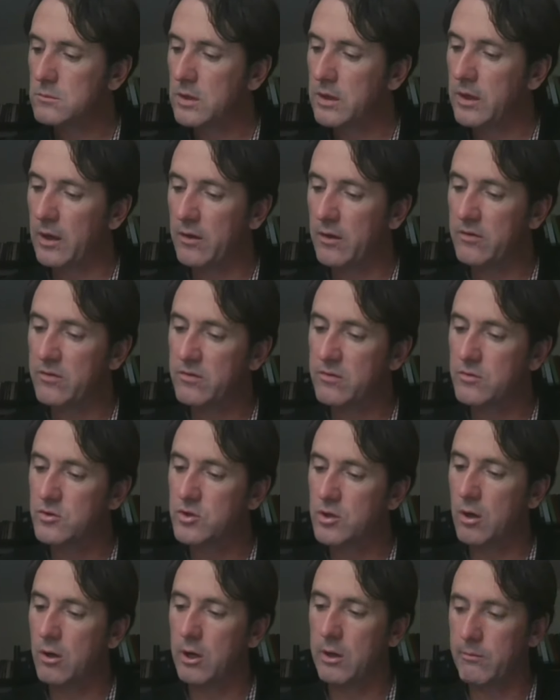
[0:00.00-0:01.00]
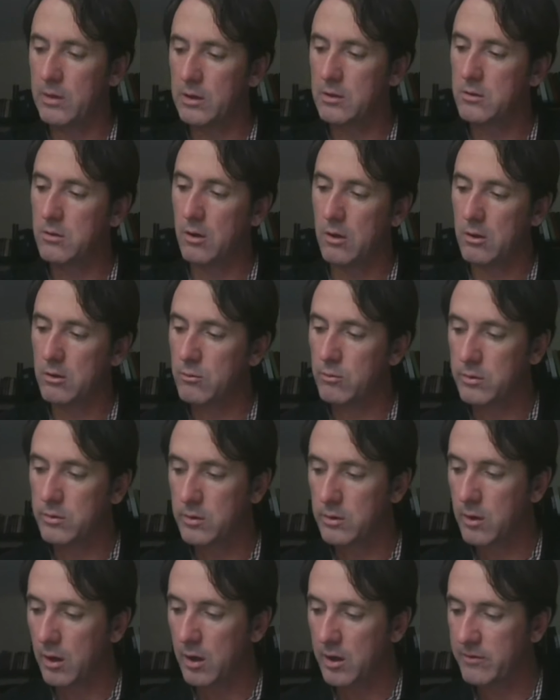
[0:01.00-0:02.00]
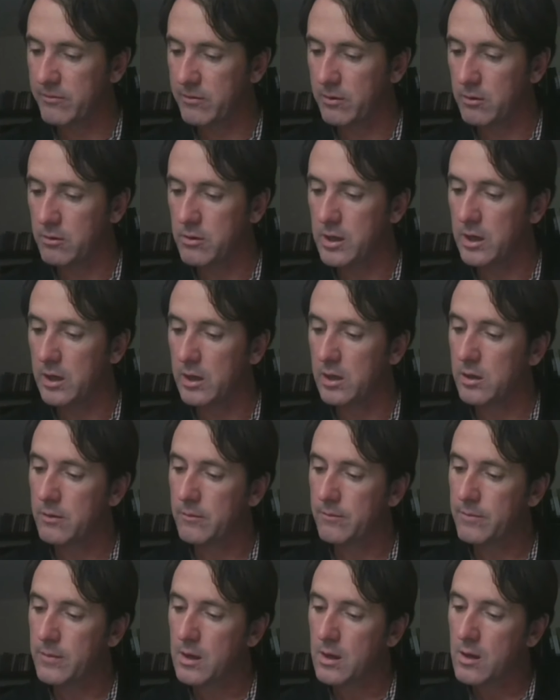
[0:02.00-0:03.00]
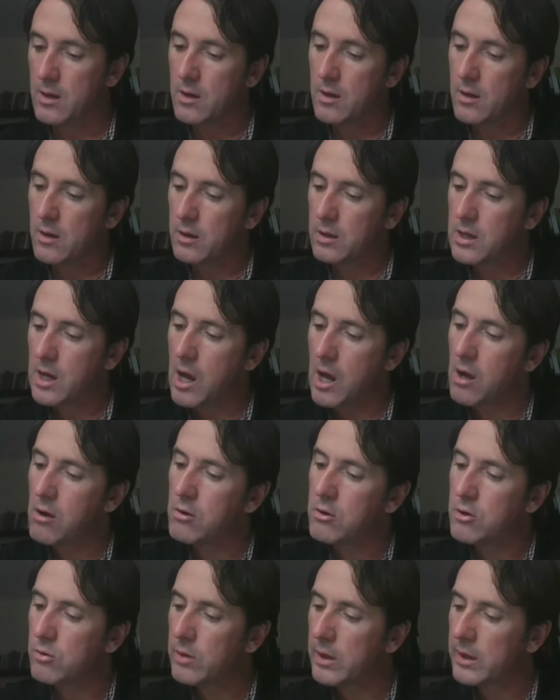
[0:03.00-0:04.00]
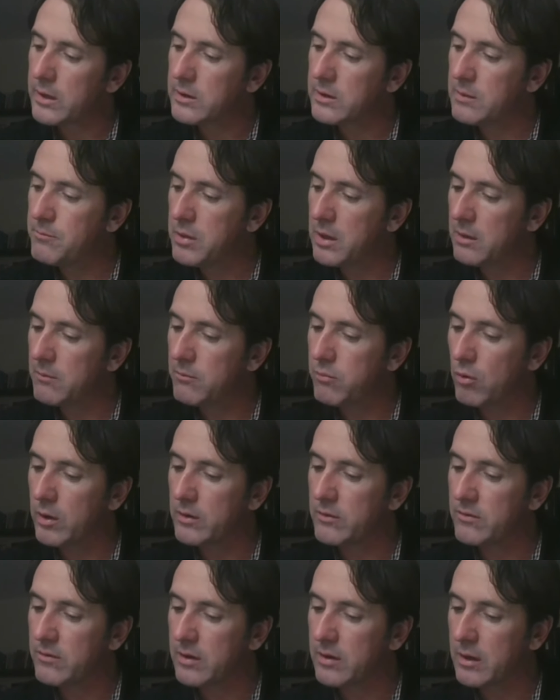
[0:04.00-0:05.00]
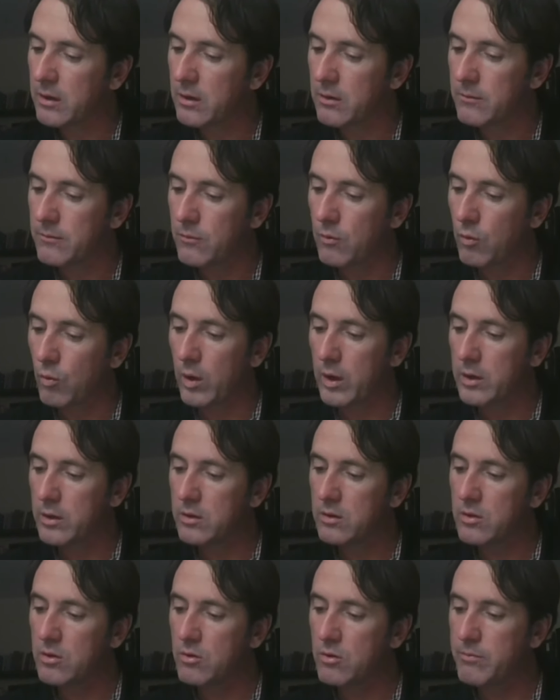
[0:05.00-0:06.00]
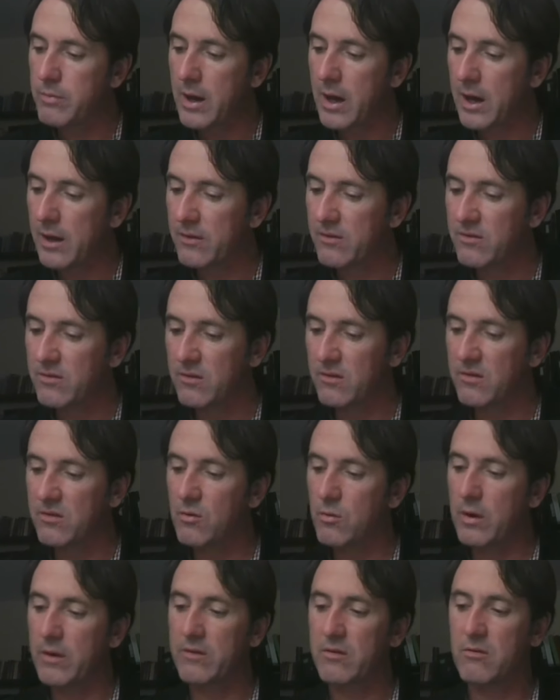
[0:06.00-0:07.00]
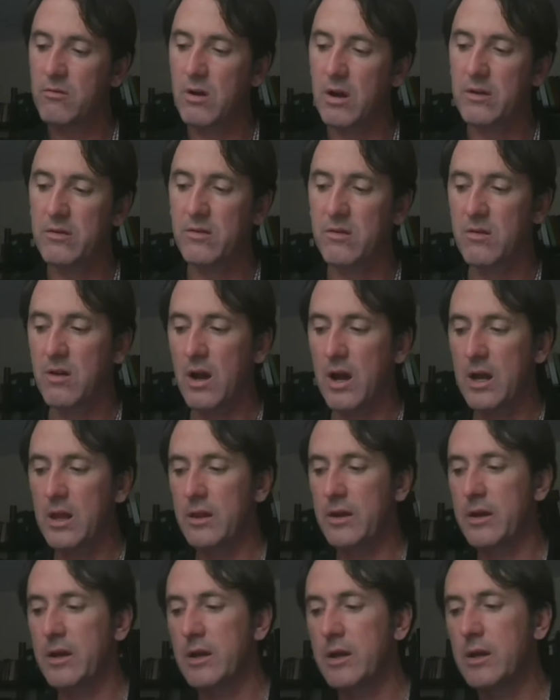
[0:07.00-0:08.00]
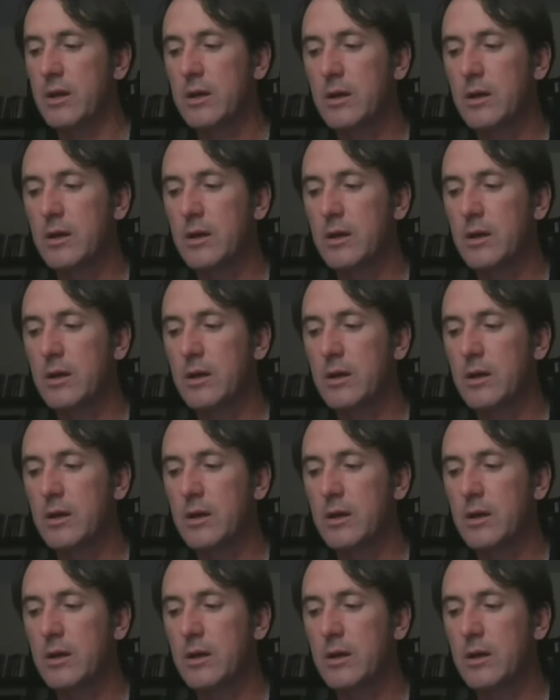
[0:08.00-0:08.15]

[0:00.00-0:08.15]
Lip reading: Yes, John A. Macdonald would not have agreed. Kyle correctly pinpoints here what two paths the Suez Crisis highlighted.